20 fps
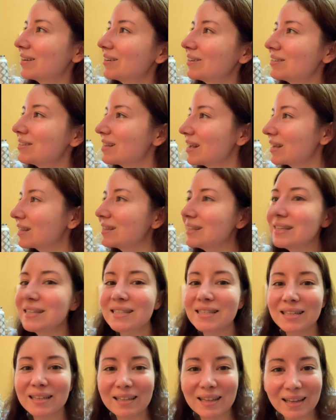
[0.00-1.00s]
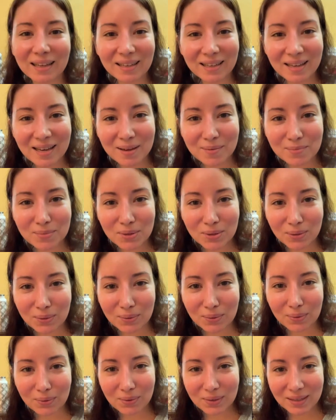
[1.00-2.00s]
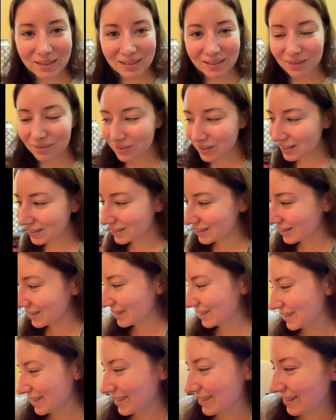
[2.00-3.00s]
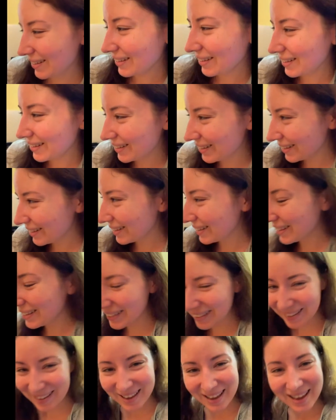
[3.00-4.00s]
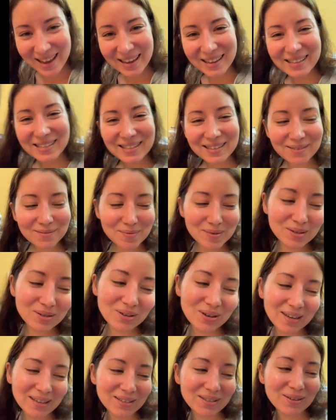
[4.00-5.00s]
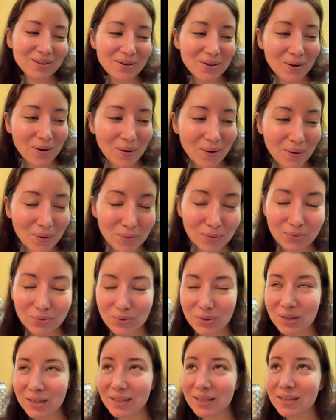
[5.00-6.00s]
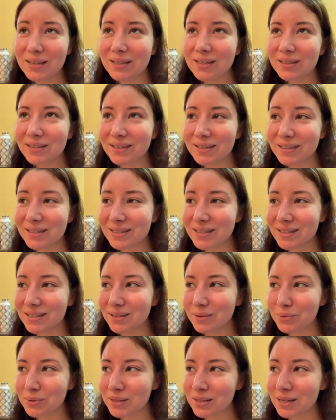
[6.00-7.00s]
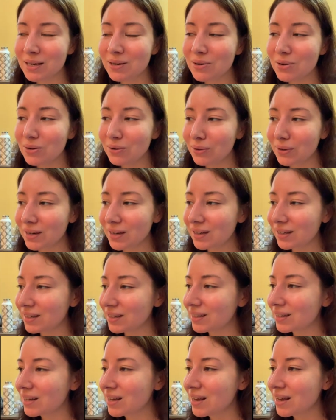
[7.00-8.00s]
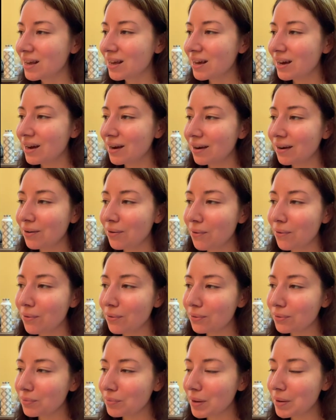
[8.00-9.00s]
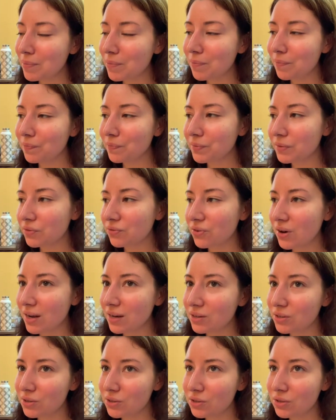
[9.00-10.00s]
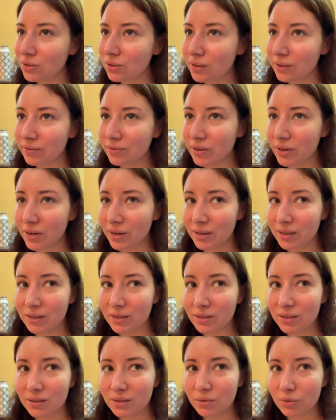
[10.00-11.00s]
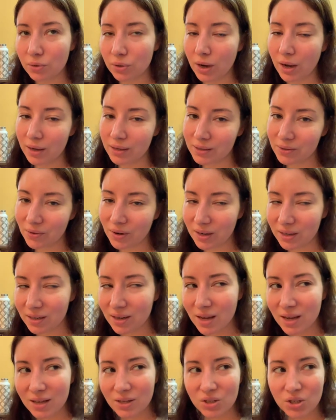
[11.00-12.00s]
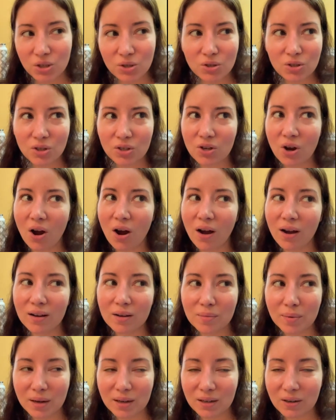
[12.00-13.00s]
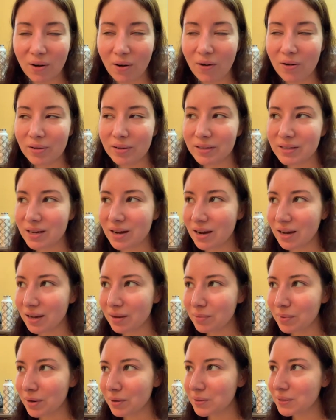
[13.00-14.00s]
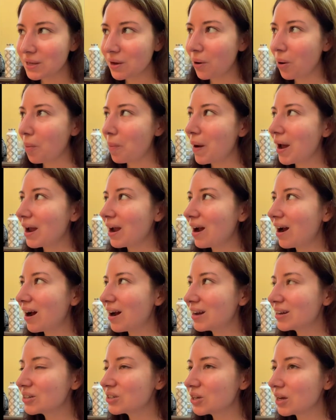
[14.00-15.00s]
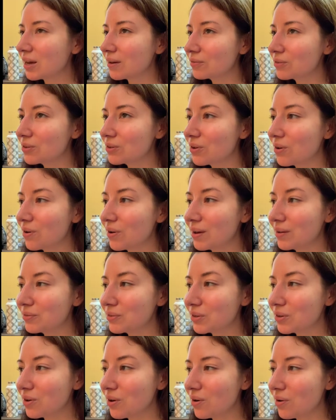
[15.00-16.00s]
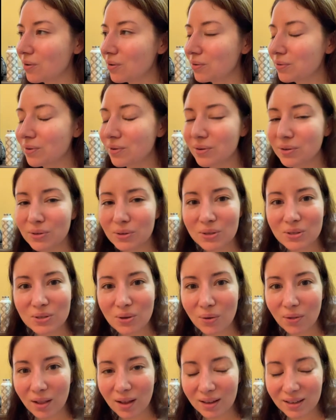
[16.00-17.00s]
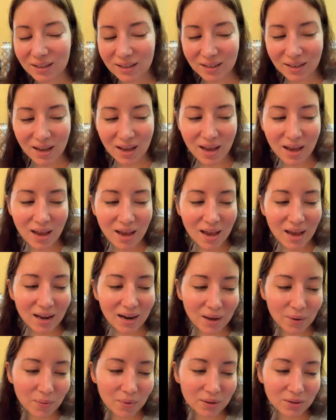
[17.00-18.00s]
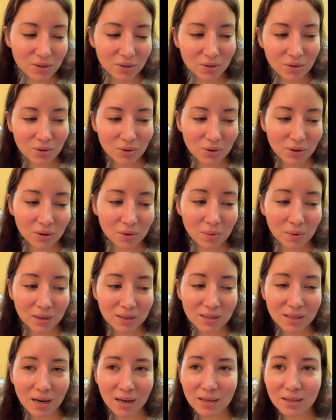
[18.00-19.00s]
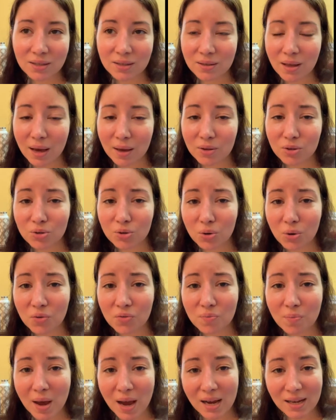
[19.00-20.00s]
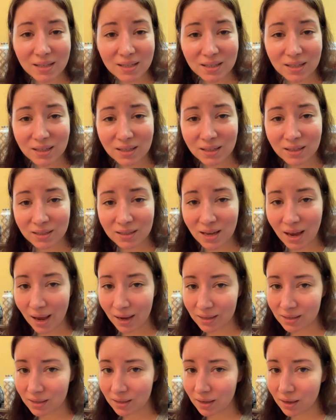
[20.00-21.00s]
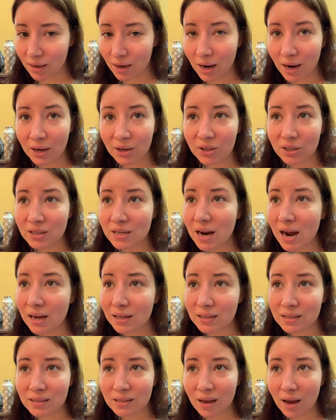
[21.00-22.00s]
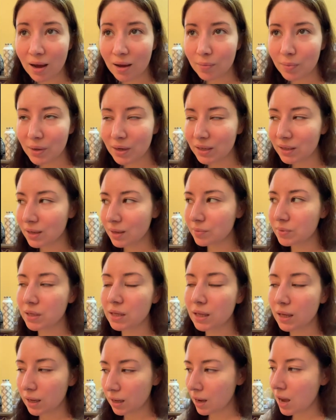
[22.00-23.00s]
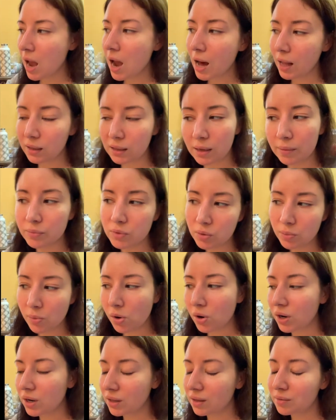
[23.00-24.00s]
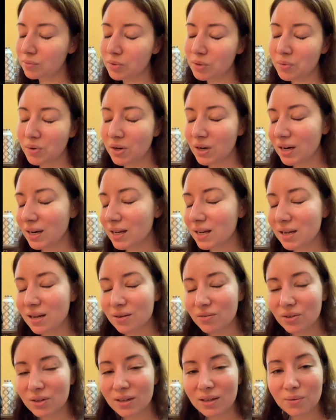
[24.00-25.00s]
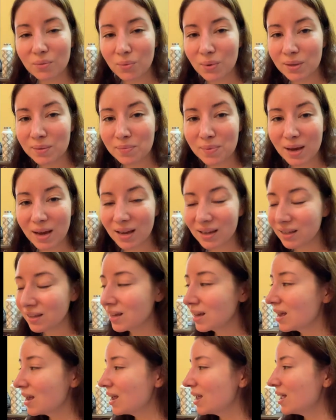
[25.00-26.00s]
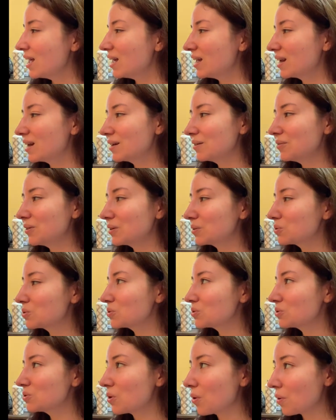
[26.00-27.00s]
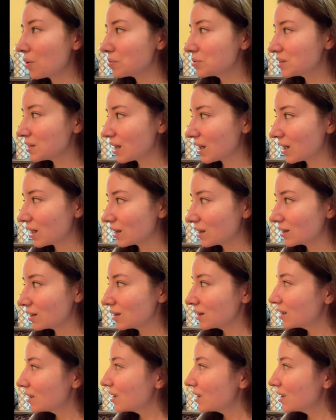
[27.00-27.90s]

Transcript: it's like Disneyland came to Cleveland. Because I've been trying to go for years. It was in New York, and my friend used to live there, and or ex-friend, she used to talk about it all the time. And I was like, oh my gosh, I have to go, I have to go. Oh, you're so lucky. And I went to New York once, and I drove past it in a taxi, and I could not stop. And I kept saying like, I'll come tomorrow, I'll come tomorrow, and I never went back. And I felt so upset.